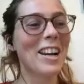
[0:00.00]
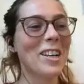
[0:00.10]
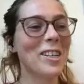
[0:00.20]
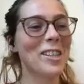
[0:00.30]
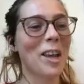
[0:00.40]

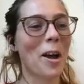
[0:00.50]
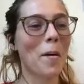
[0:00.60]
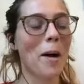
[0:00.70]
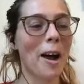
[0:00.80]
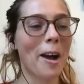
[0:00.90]

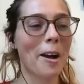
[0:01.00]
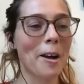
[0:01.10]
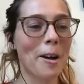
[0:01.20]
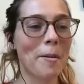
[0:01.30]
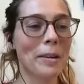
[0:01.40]
So,
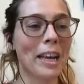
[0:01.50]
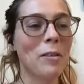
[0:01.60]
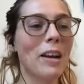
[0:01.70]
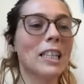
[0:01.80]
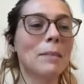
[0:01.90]
can
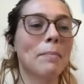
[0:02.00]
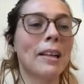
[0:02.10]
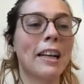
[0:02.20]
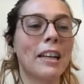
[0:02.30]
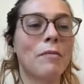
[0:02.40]
you
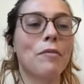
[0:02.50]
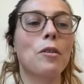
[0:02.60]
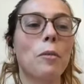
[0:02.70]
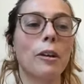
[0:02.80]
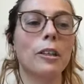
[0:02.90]
explain in a
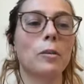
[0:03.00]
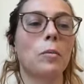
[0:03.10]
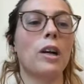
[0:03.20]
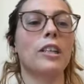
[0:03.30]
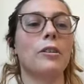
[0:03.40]
few words
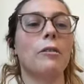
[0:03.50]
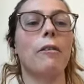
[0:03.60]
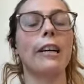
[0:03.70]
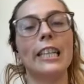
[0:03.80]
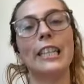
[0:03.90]
what's your
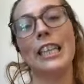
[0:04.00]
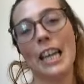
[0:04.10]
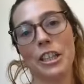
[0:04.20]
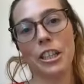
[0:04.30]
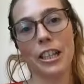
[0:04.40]

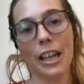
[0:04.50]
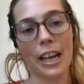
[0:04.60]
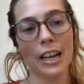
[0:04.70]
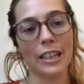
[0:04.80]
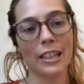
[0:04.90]
organization?
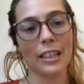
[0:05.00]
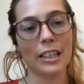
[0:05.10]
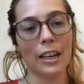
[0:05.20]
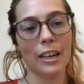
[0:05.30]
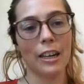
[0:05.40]
And
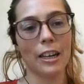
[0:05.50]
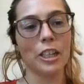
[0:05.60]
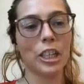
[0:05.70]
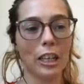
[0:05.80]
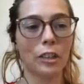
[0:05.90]
it's
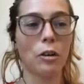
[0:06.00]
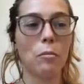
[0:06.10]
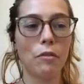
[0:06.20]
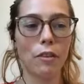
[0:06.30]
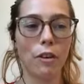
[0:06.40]
Shelter
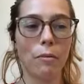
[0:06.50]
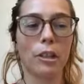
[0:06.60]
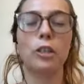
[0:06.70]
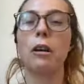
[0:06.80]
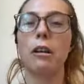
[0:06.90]
Movers
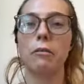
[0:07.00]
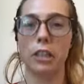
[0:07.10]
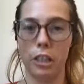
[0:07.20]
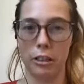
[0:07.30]
Montreal region,